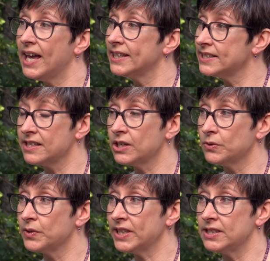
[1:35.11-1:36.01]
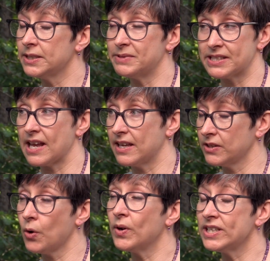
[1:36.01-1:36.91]
and the curriculum is
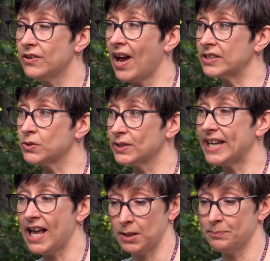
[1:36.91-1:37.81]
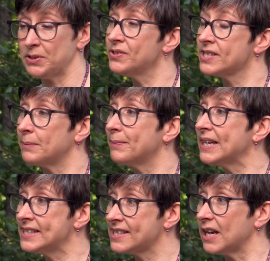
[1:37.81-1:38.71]
going to actually help you step
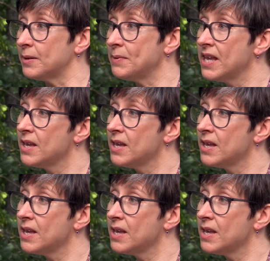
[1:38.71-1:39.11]
by step,